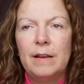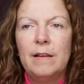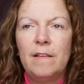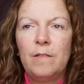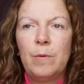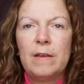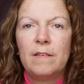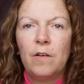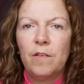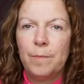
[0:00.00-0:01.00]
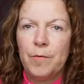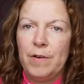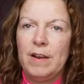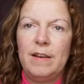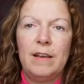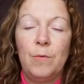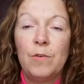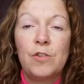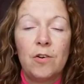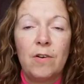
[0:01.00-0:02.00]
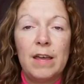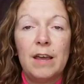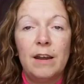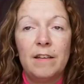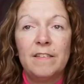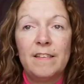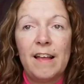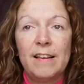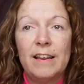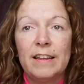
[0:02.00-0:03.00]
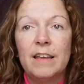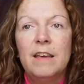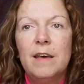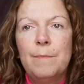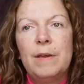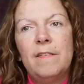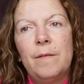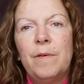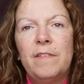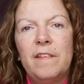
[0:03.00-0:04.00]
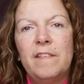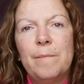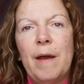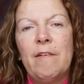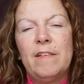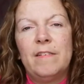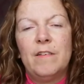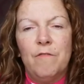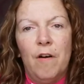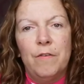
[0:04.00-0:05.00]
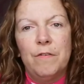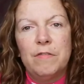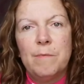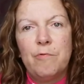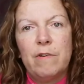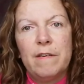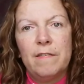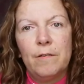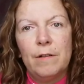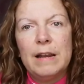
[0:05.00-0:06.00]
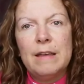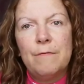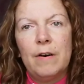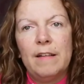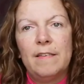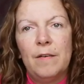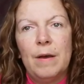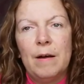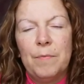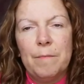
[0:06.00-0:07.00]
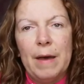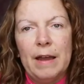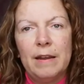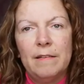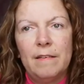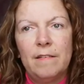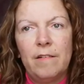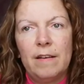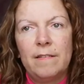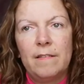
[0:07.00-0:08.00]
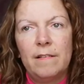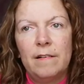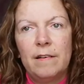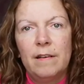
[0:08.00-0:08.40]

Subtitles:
Last week's gospel reading was shocking and unsettling because it was the Samaritan rather than the priest or the Levite who helped the man in distress.